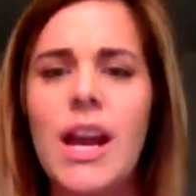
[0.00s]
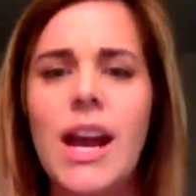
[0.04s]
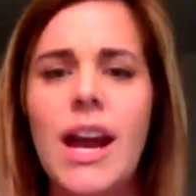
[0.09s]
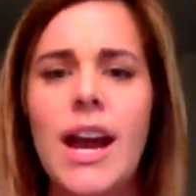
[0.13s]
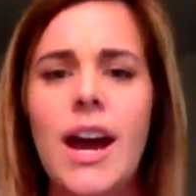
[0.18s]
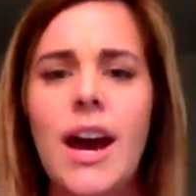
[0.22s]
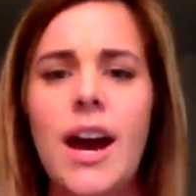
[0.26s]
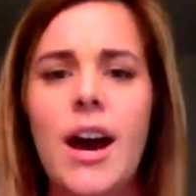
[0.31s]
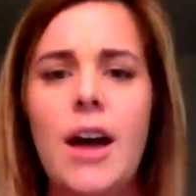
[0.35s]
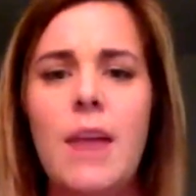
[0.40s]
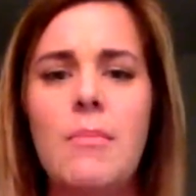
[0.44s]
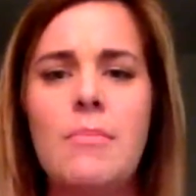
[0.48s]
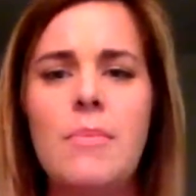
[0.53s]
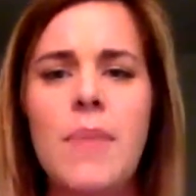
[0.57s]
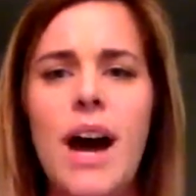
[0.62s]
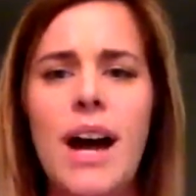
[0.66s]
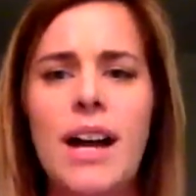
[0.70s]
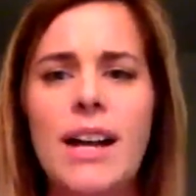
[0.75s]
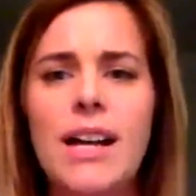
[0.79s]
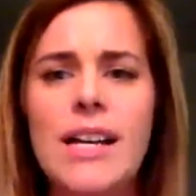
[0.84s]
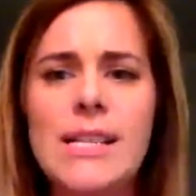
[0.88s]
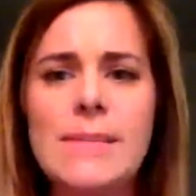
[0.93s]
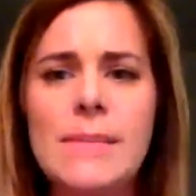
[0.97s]
I
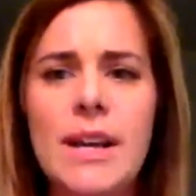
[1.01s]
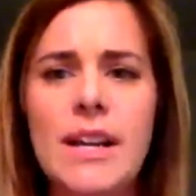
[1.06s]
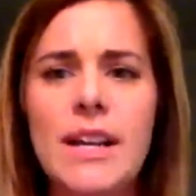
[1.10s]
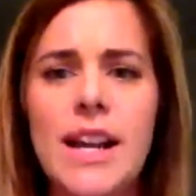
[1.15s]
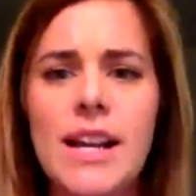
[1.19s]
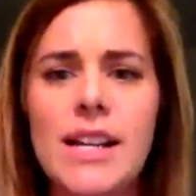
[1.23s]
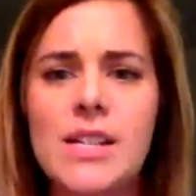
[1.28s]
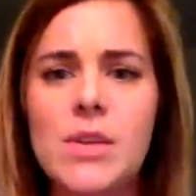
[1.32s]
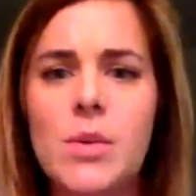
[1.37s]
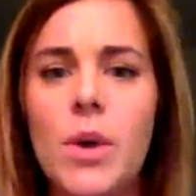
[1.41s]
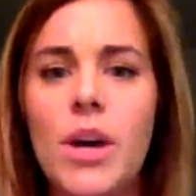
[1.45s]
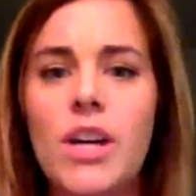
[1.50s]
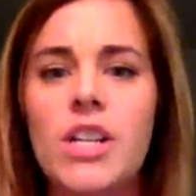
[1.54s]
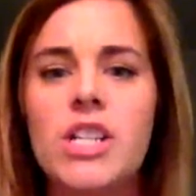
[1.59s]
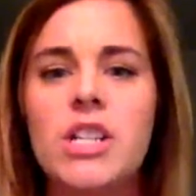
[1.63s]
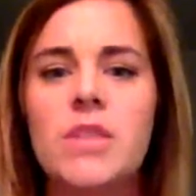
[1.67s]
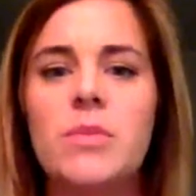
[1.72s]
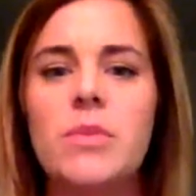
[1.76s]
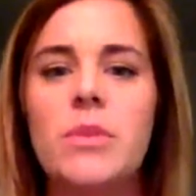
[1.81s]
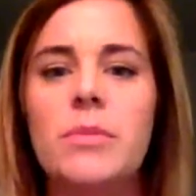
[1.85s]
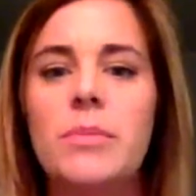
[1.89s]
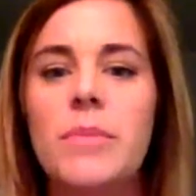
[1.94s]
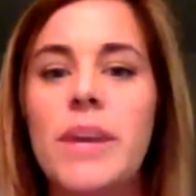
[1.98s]
guess my next question
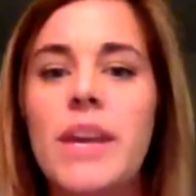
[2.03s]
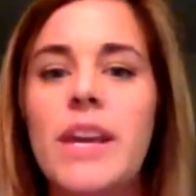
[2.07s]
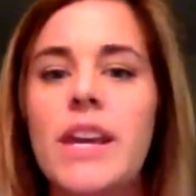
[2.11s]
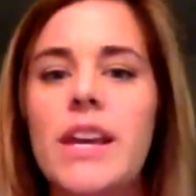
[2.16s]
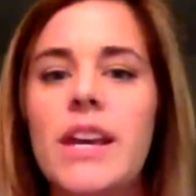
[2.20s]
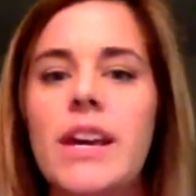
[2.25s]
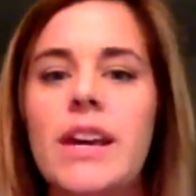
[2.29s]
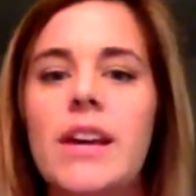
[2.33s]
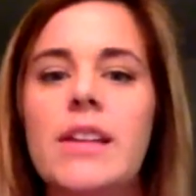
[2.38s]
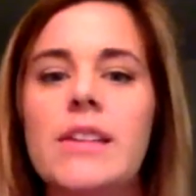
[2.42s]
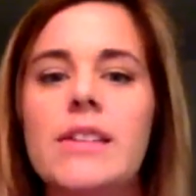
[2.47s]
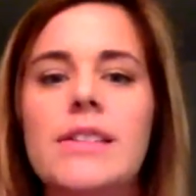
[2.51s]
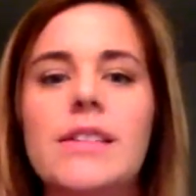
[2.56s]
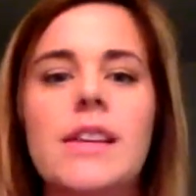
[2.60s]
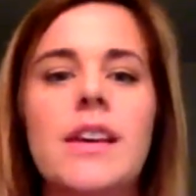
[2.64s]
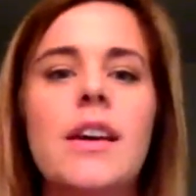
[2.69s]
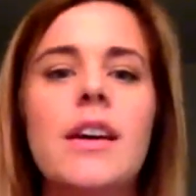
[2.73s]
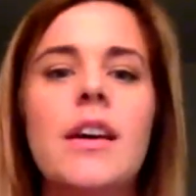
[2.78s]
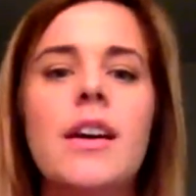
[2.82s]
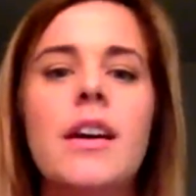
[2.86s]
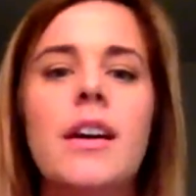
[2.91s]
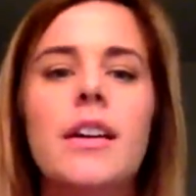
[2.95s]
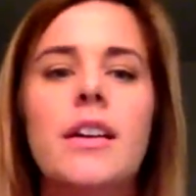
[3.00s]
would be is,
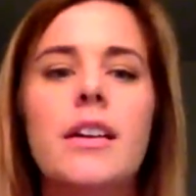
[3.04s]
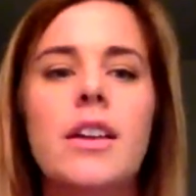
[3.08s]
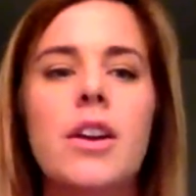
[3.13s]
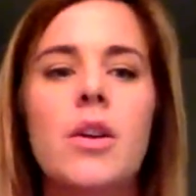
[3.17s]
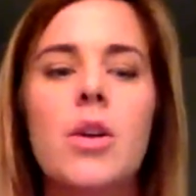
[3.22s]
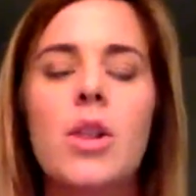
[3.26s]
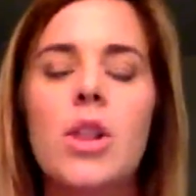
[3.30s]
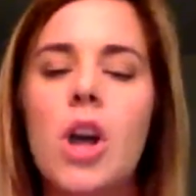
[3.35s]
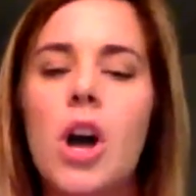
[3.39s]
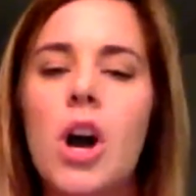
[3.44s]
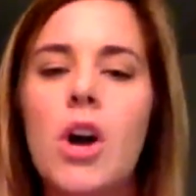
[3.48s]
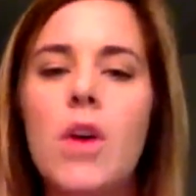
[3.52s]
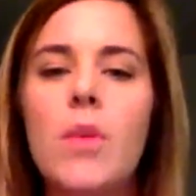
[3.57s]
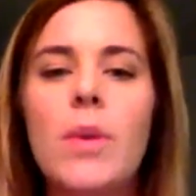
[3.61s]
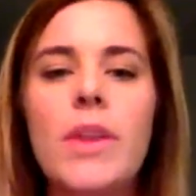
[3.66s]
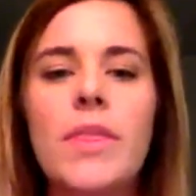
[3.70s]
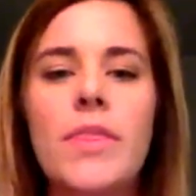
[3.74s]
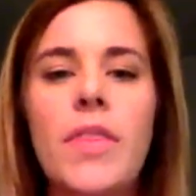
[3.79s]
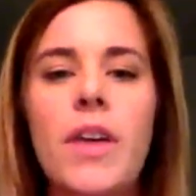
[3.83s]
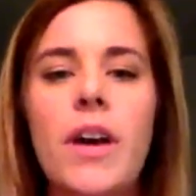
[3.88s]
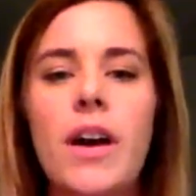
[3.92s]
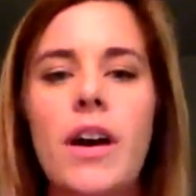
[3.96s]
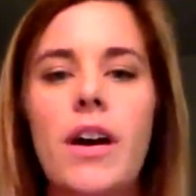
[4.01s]
along with
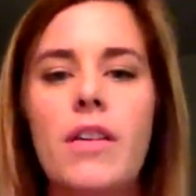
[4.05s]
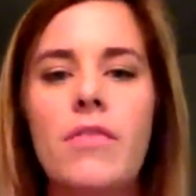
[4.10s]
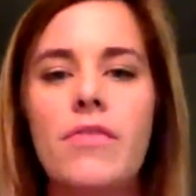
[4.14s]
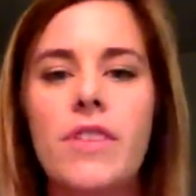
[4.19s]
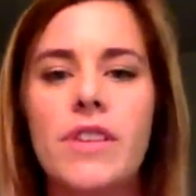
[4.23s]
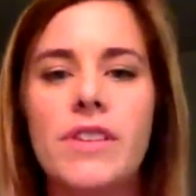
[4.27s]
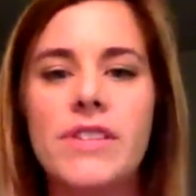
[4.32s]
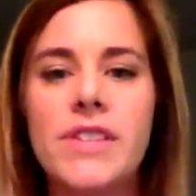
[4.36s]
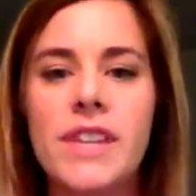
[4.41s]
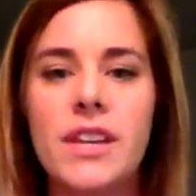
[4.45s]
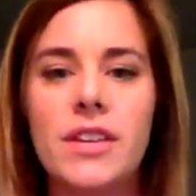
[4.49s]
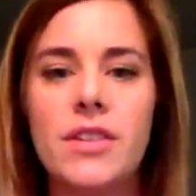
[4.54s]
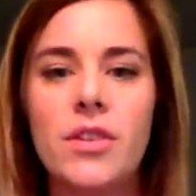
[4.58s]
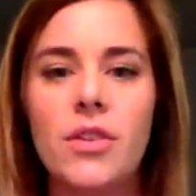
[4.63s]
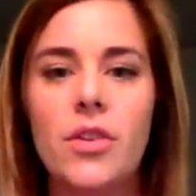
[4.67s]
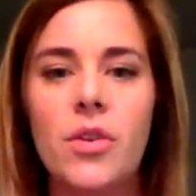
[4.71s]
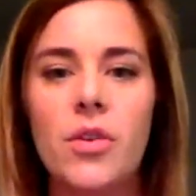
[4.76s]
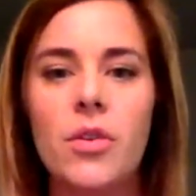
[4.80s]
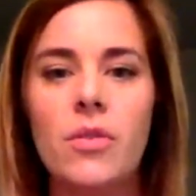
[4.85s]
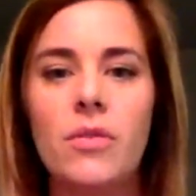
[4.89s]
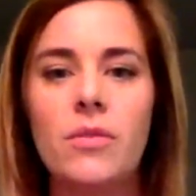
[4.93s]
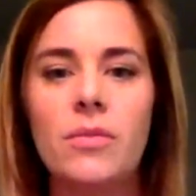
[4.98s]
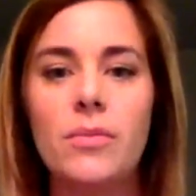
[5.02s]
the
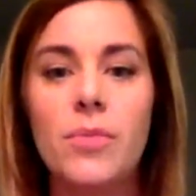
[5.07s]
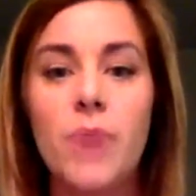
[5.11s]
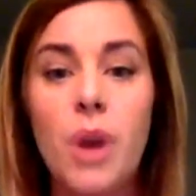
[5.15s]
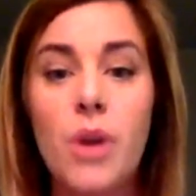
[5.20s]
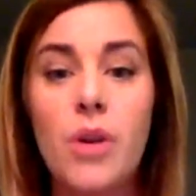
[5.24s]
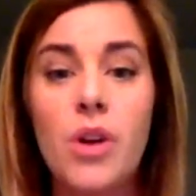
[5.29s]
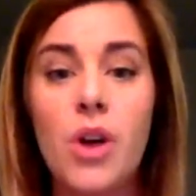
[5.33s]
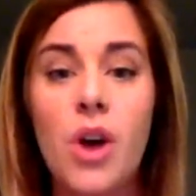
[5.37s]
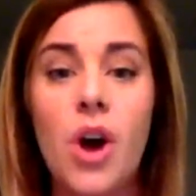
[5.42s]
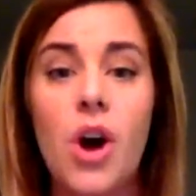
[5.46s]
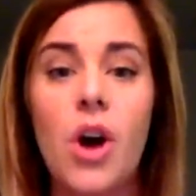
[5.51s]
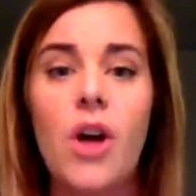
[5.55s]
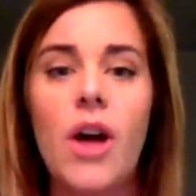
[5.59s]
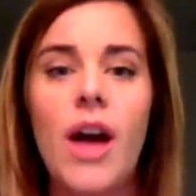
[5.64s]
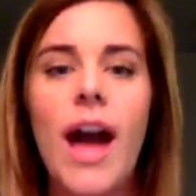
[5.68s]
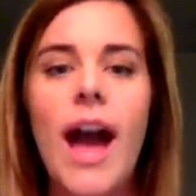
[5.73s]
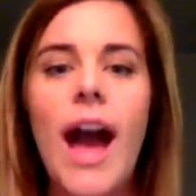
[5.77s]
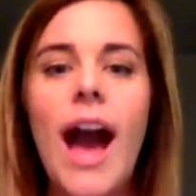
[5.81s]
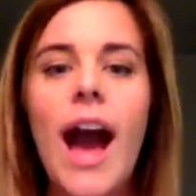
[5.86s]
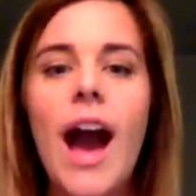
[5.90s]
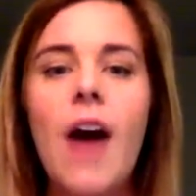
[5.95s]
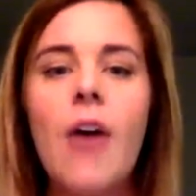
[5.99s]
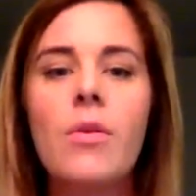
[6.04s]
Signal protocol,
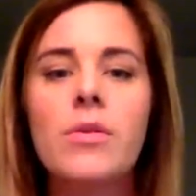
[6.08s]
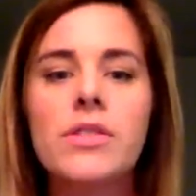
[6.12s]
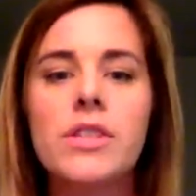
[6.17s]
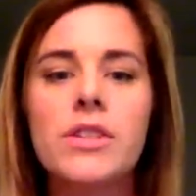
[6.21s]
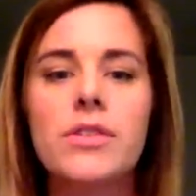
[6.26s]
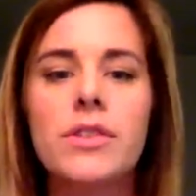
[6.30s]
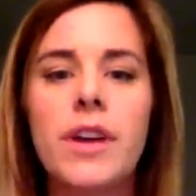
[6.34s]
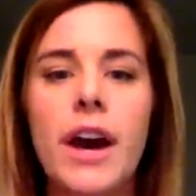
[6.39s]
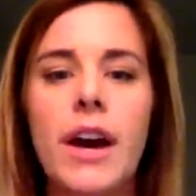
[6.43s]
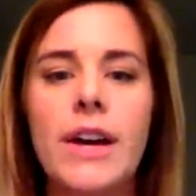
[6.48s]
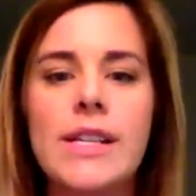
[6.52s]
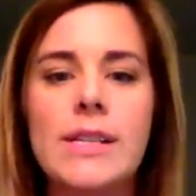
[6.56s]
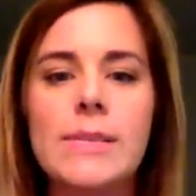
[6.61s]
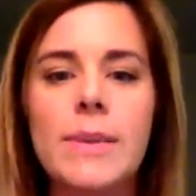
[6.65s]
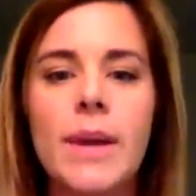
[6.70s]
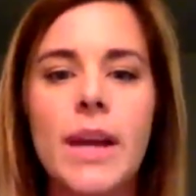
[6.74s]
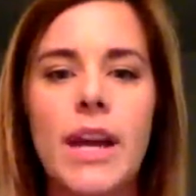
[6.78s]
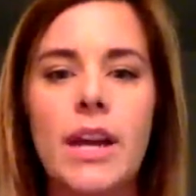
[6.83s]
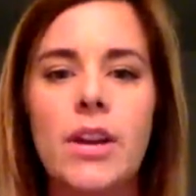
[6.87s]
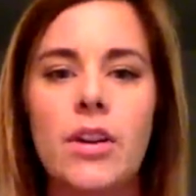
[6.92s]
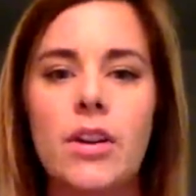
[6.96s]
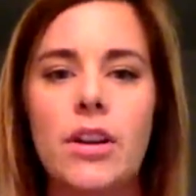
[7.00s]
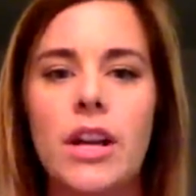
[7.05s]
how do you guys
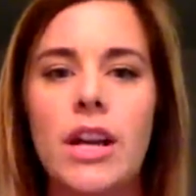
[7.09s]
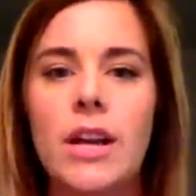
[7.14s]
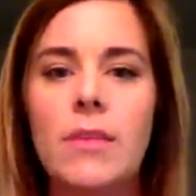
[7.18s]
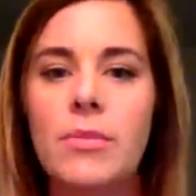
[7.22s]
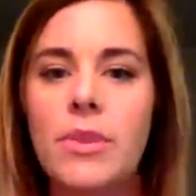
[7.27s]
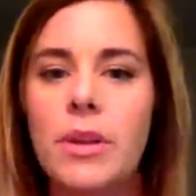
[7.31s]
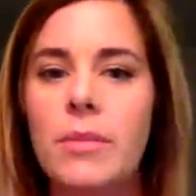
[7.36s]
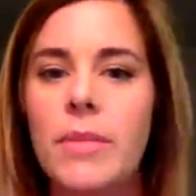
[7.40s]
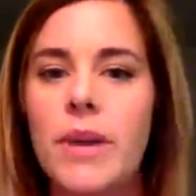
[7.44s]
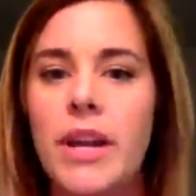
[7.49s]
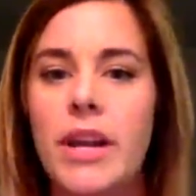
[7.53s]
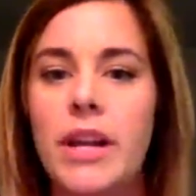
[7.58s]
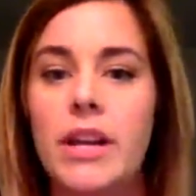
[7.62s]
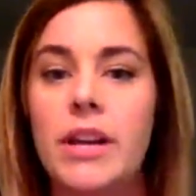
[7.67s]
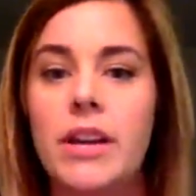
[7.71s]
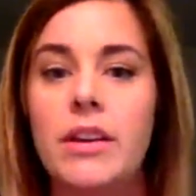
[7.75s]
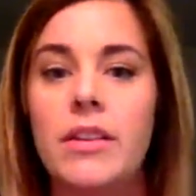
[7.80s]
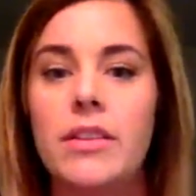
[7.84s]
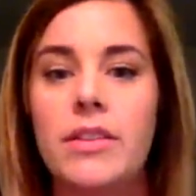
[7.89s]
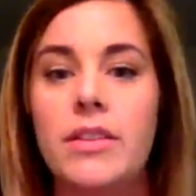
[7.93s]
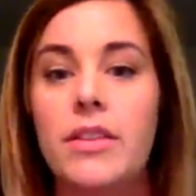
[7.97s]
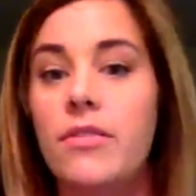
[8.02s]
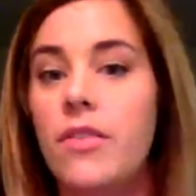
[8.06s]
plan on implementing
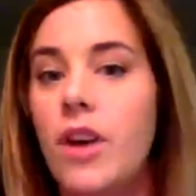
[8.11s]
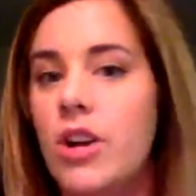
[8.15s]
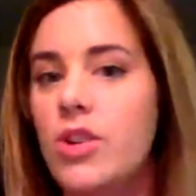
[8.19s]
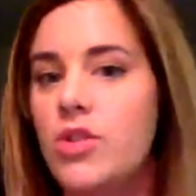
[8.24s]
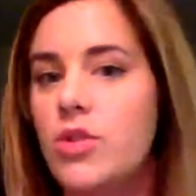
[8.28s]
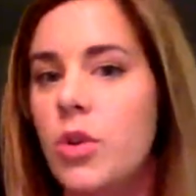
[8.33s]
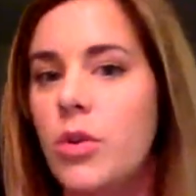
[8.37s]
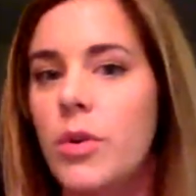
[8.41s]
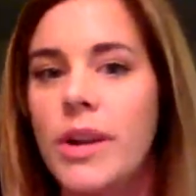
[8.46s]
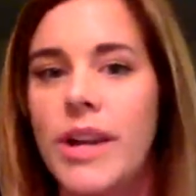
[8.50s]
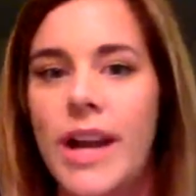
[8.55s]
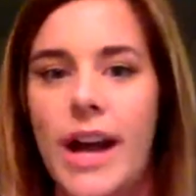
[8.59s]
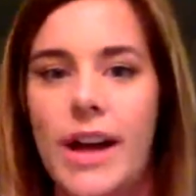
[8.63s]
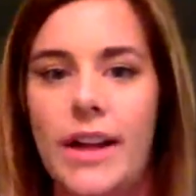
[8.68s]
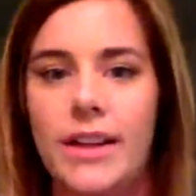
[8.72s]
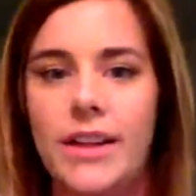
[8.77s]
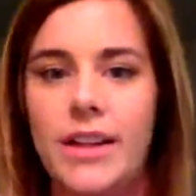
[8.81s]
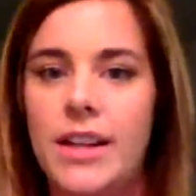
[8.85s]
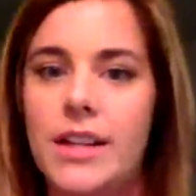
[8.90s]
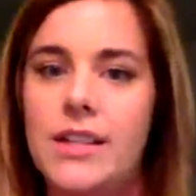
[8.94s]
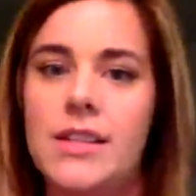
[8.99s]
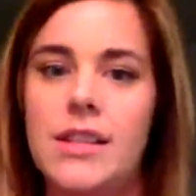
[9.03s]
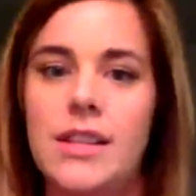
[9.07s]
the virtual
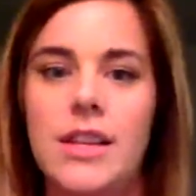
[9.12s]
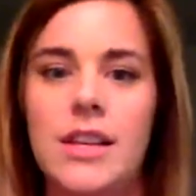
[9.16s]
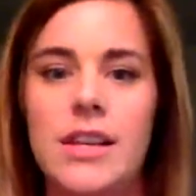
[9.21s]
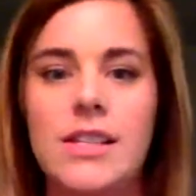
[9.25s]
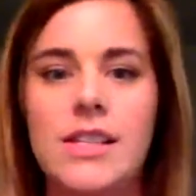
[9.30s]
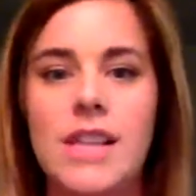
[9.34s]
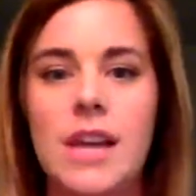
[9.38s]
reality into this?